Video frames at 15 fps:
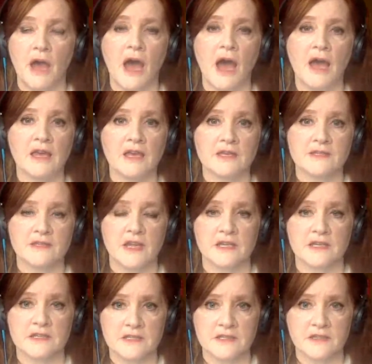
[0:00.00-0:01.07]
the highest
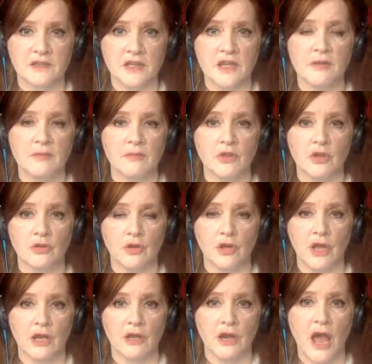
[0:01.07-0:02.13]
esteem
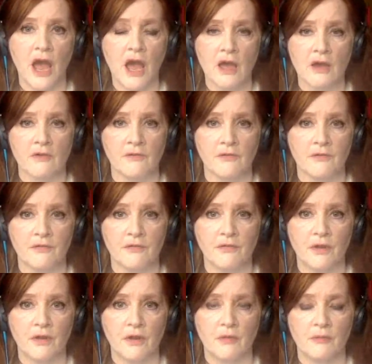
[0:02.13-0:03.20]
you can
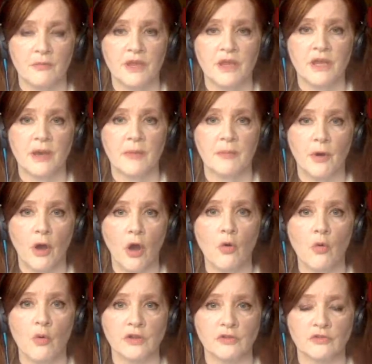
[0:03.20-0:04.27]
have, being a
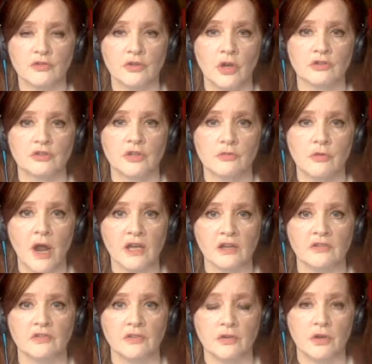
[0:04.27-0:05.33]
poet, not a
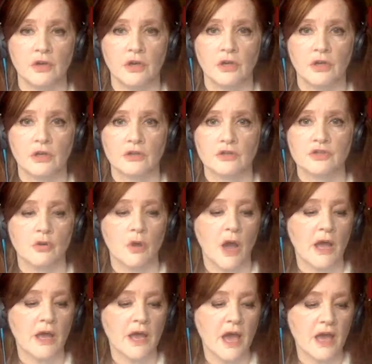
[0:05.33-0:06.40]
writer.
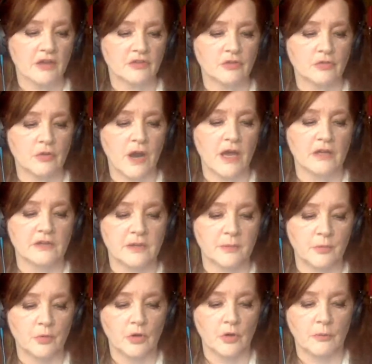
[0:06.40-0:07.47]
So I had to write
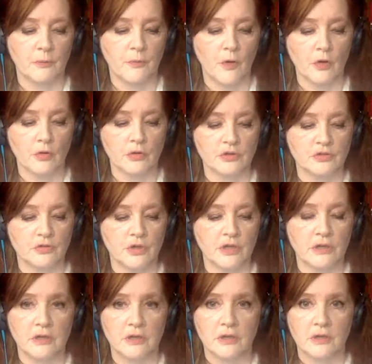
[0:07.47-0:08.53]
a book of
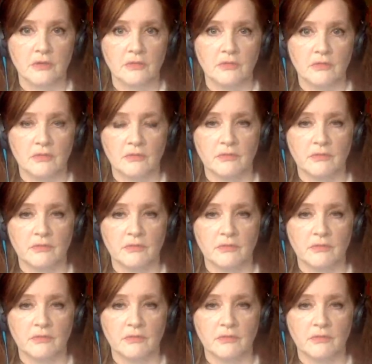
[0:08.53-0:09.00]
poetry